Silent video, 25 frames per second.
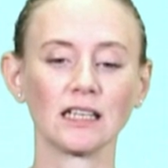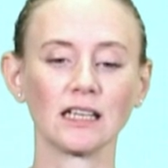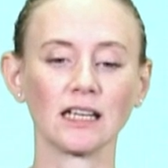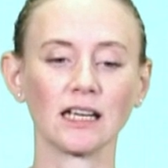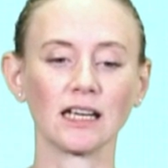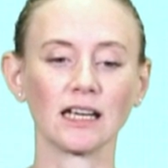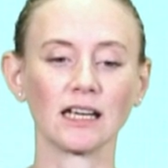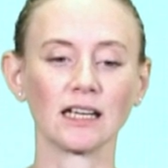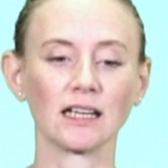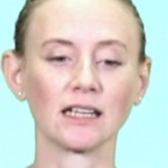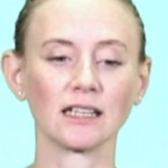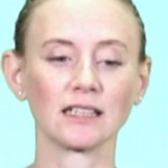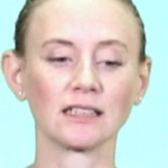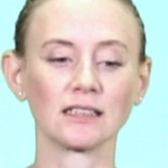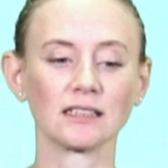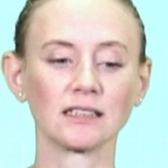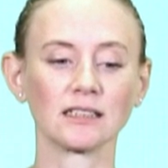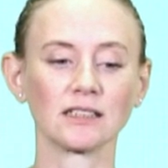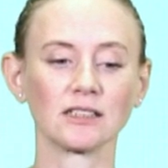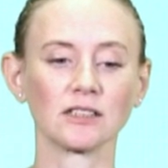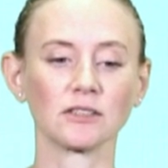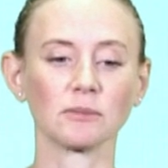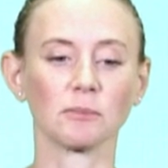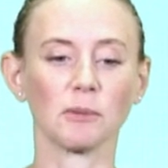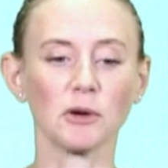
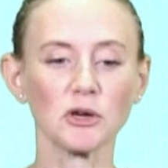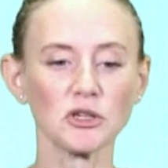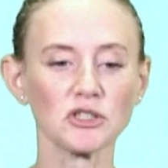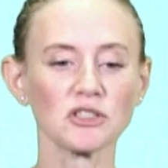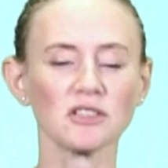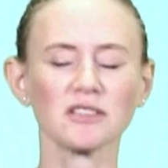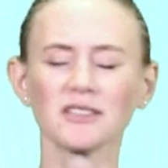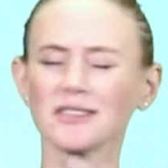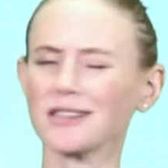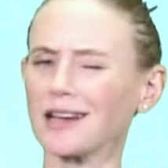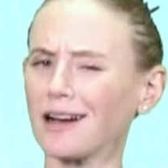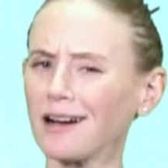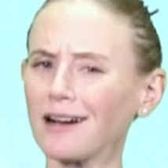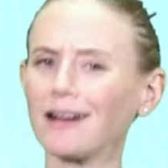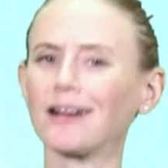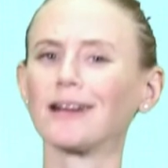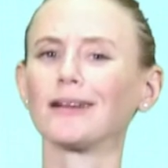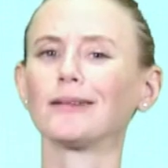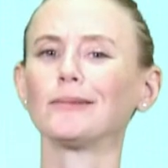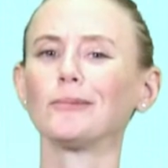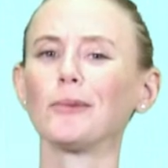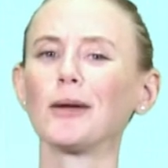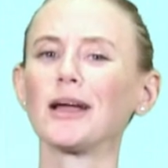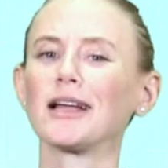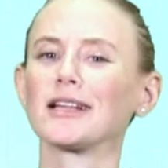And most of the
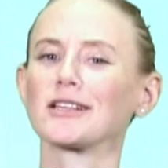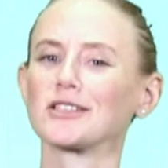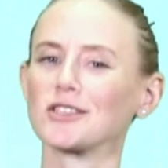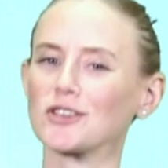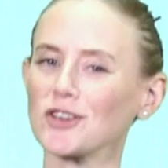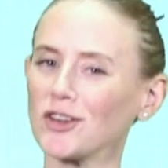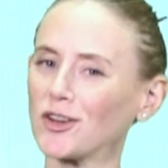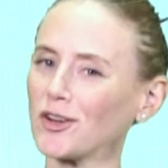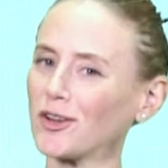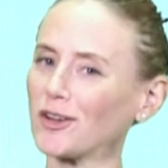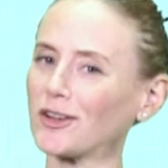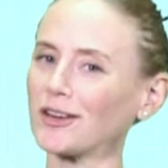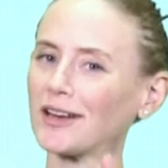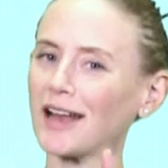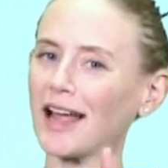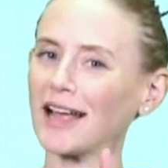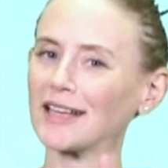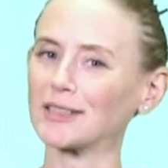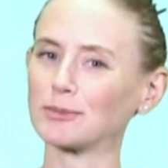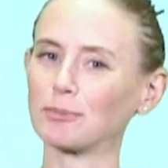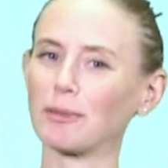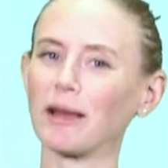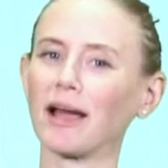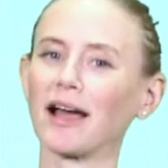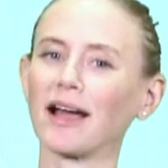time, it's not
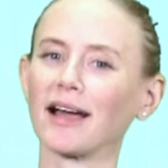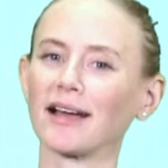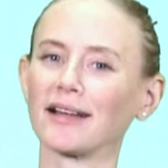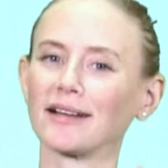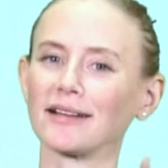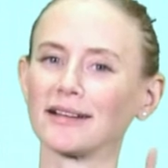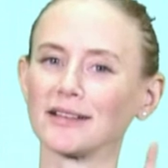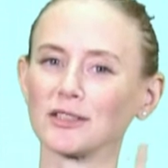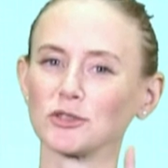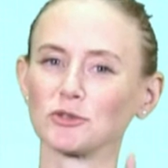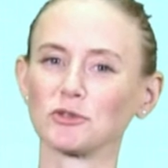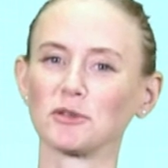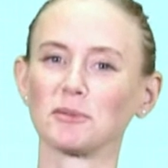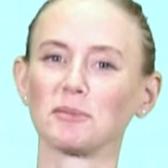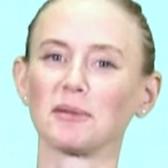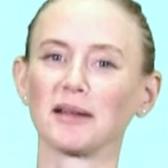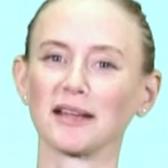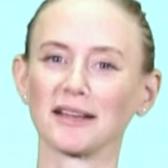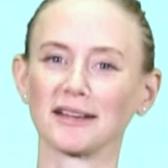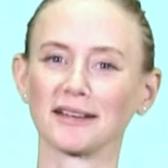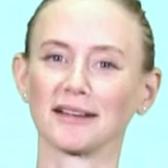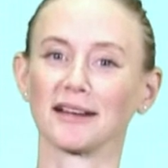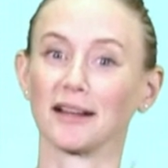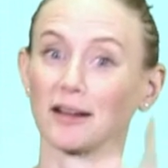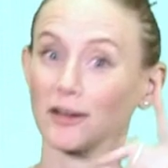as bad as we
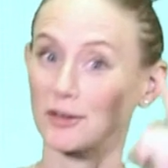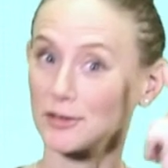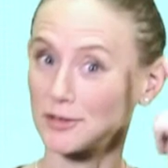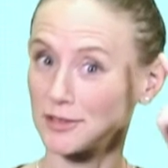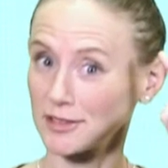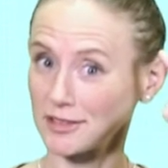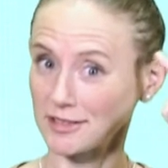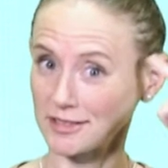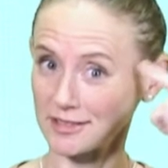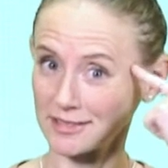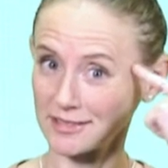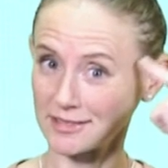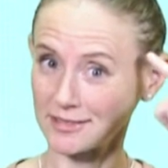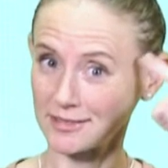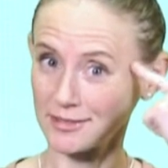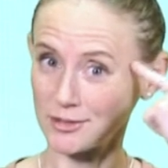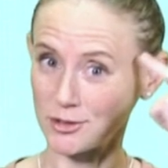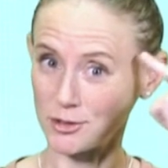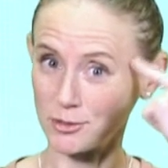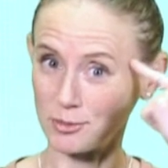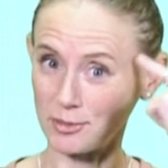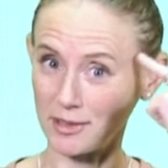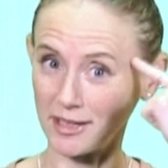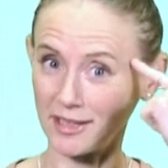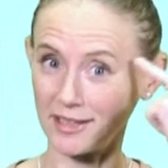make it out
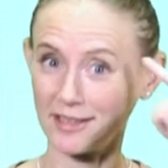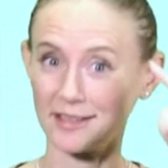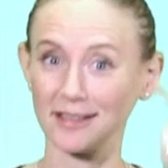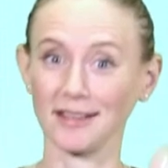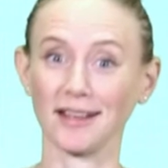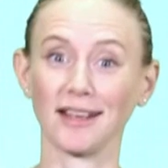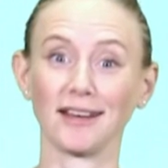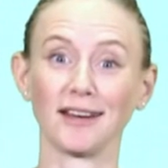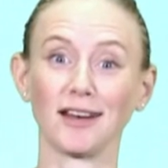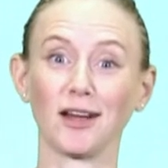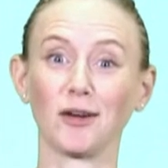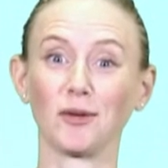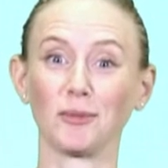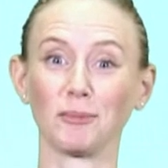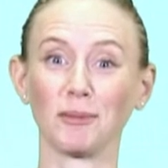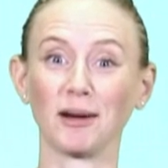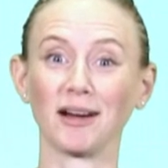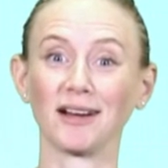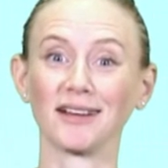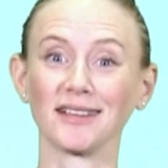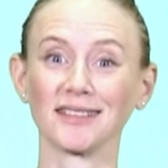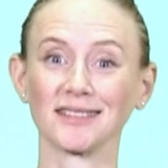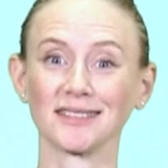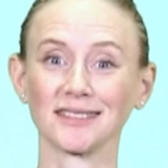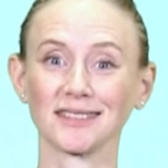to be in our
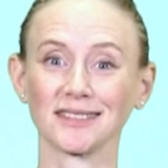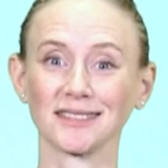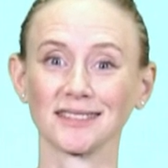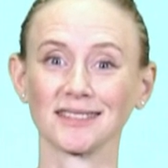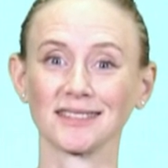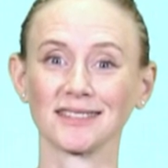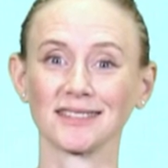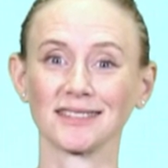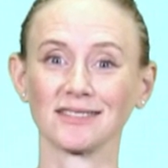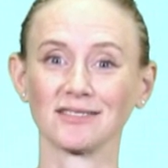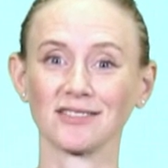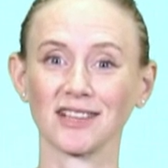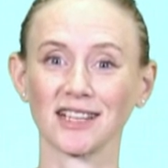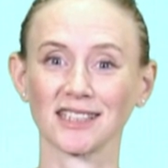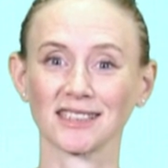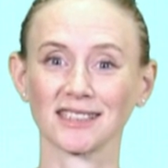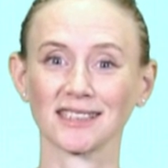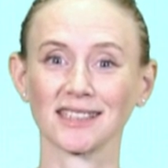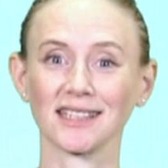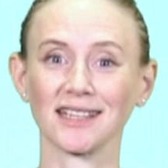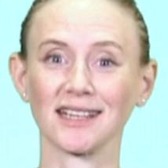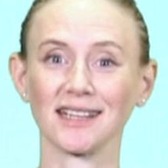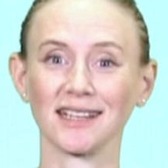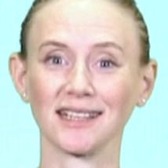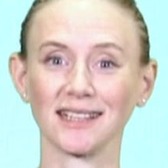minds,
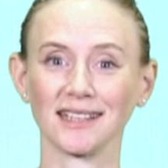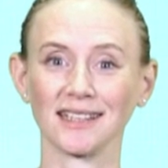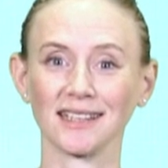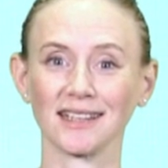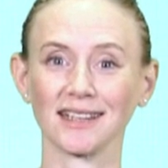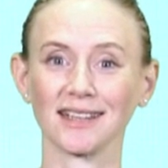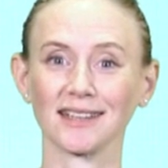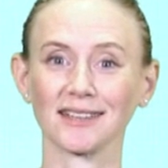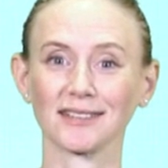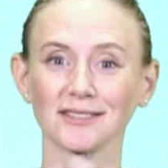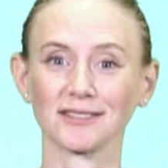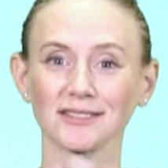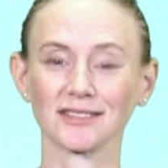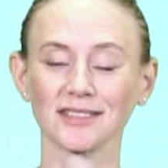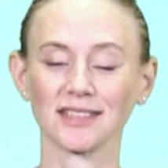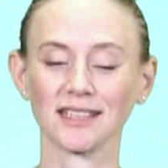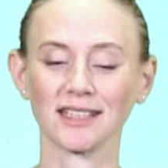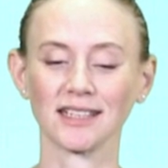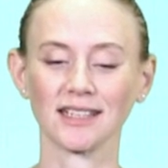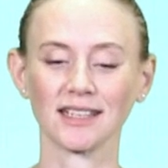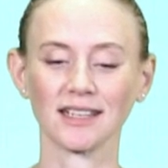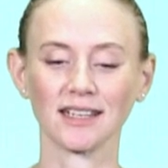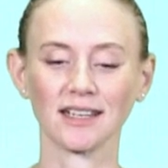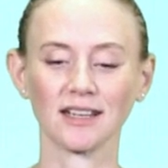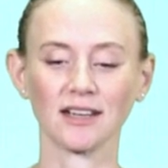fascinatingly enough.
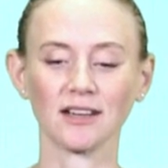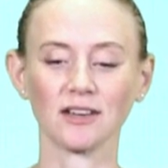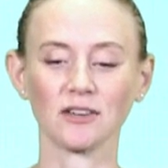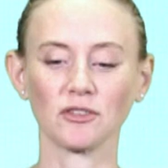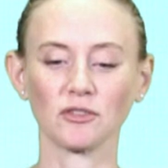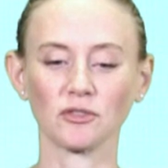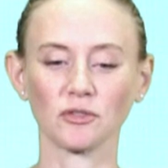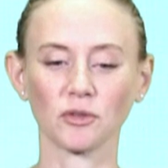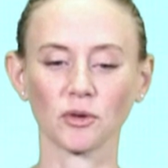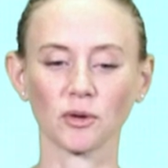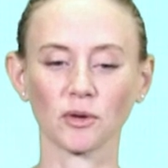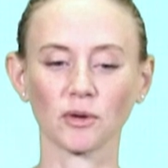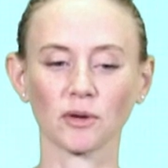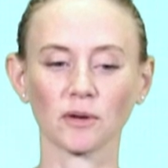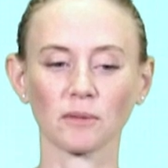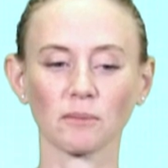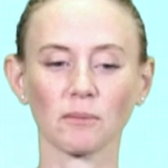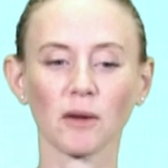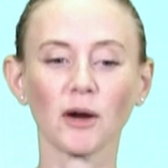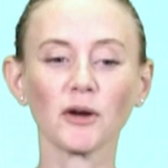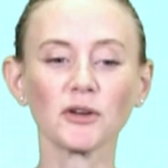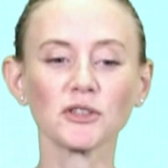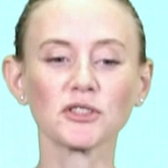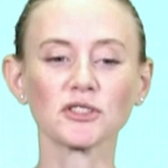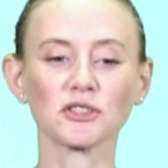For
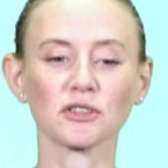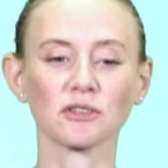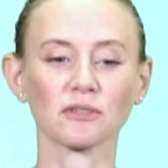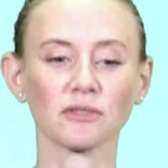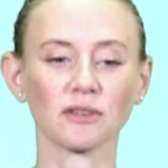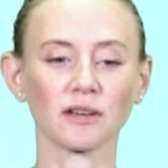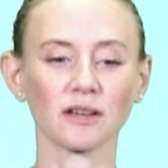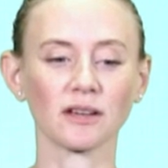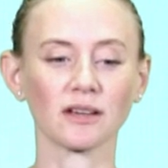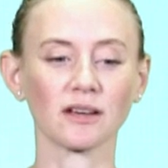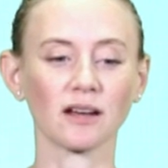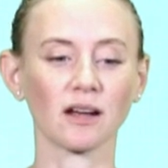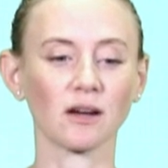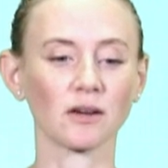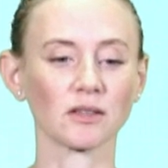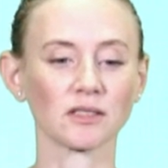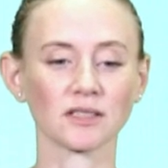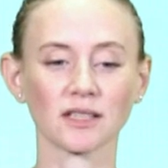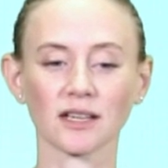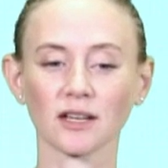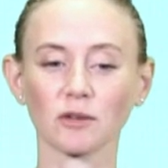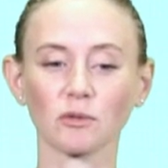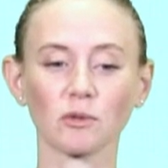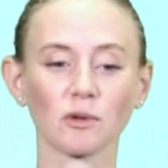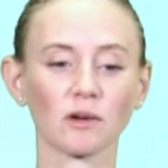most of it, I
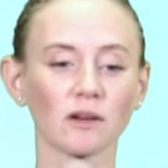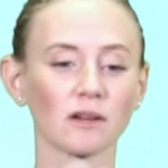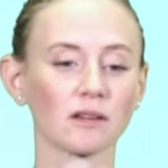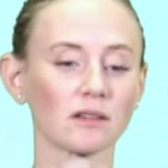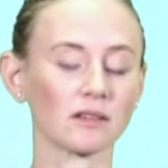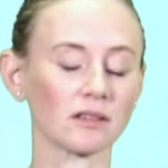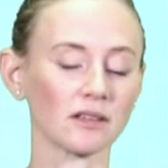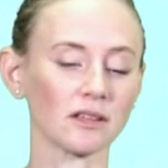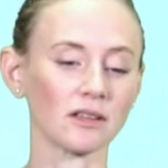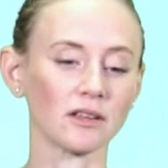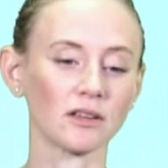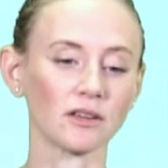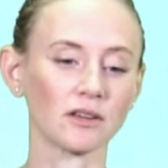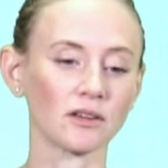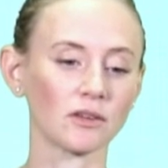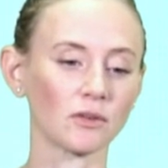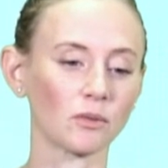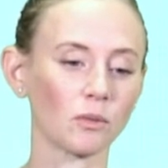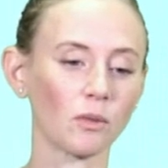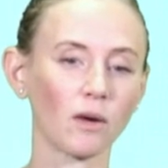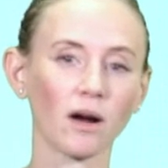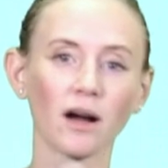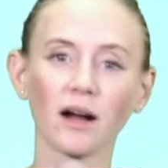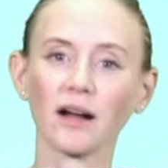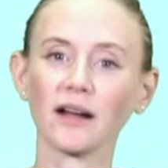was like, well,
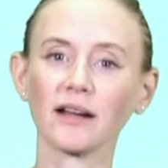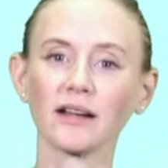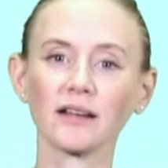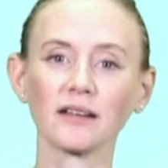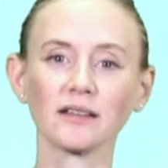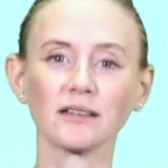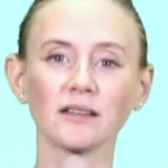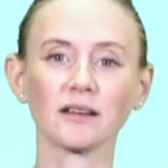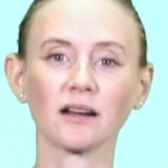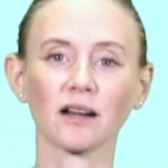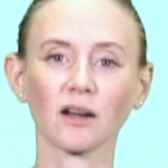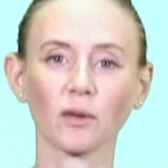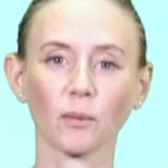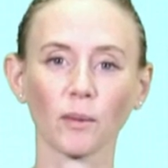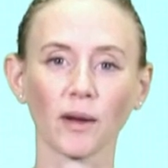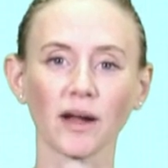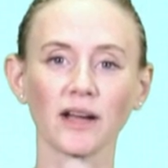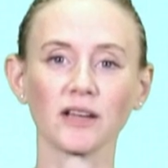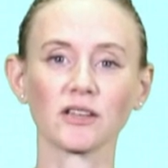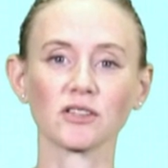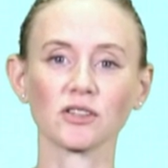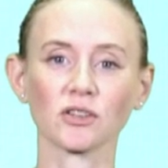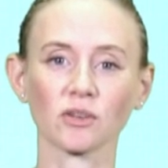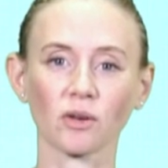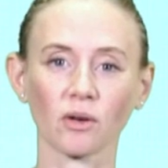why did I
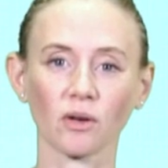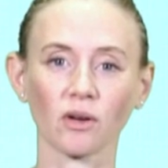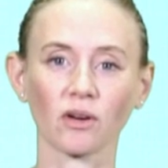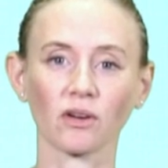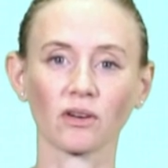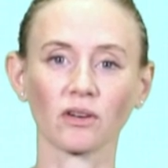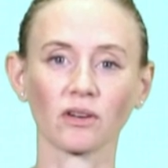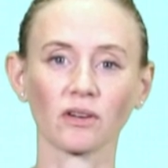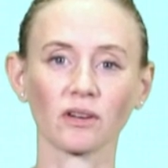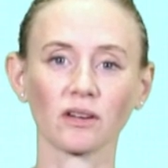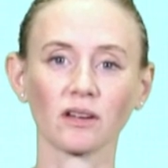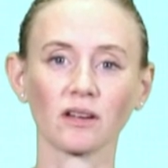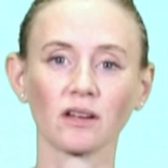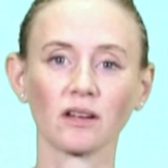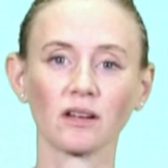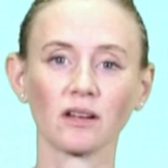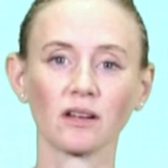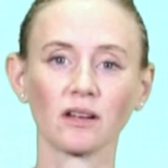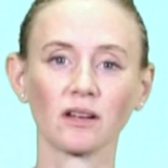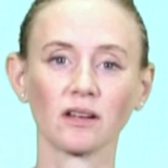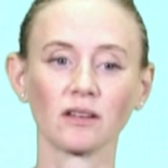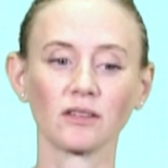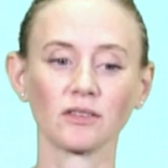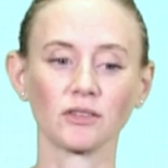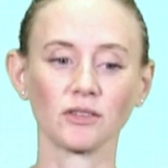wait so long
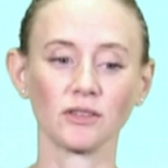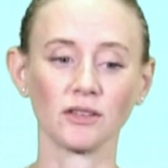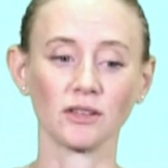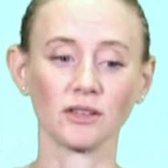to